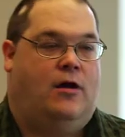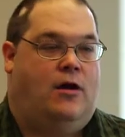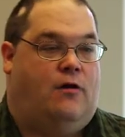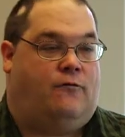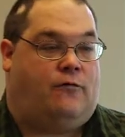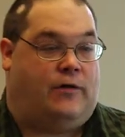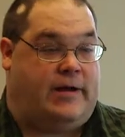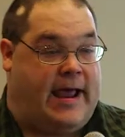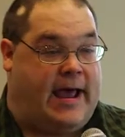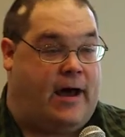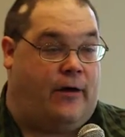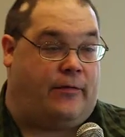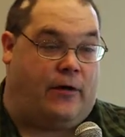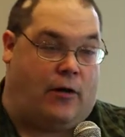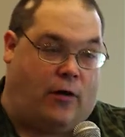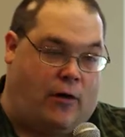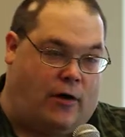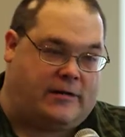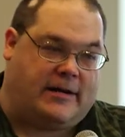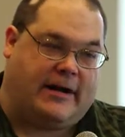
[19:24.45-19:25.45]
For now, there
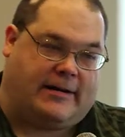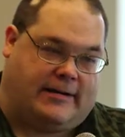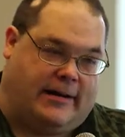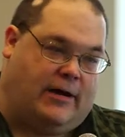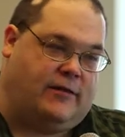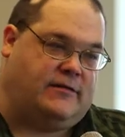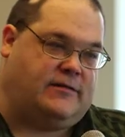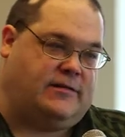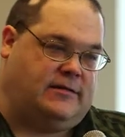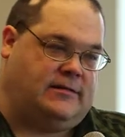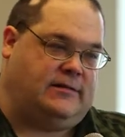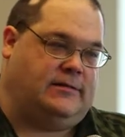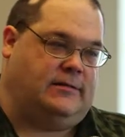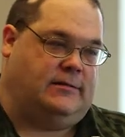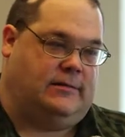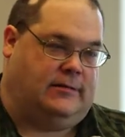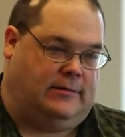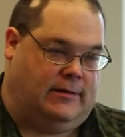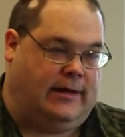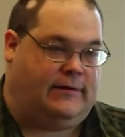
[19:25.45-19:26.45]
are technologies
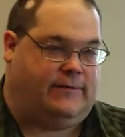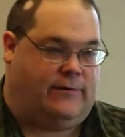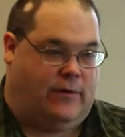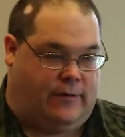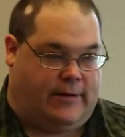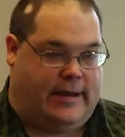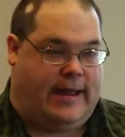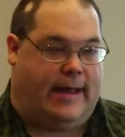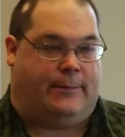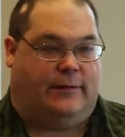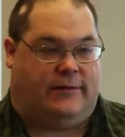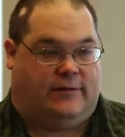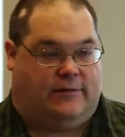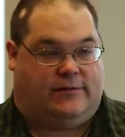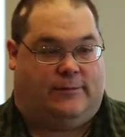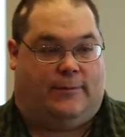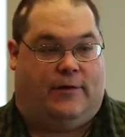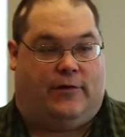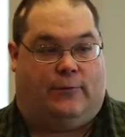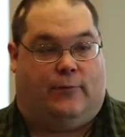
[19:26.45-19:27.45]
like PhoneGap, and there's
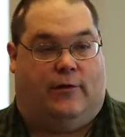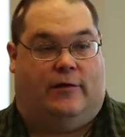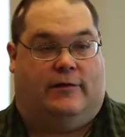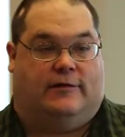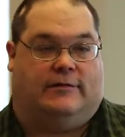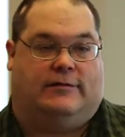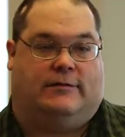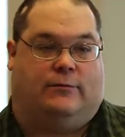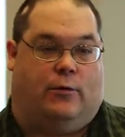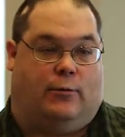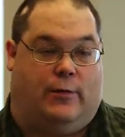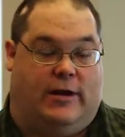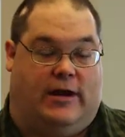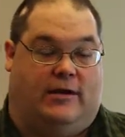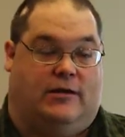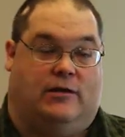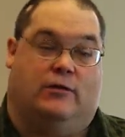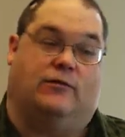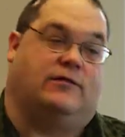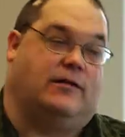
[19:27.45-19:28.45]
some other ones where we
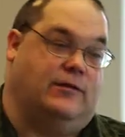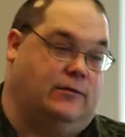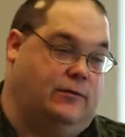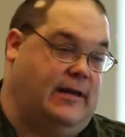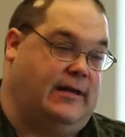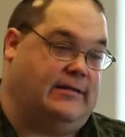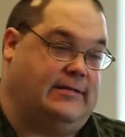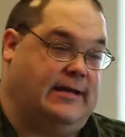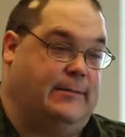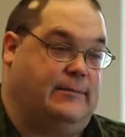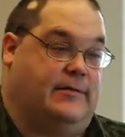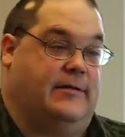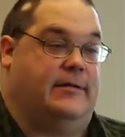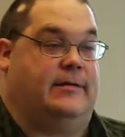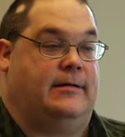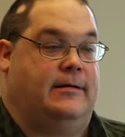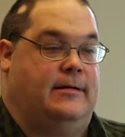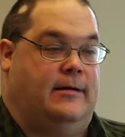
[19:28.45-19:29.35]
can use to do that same thing.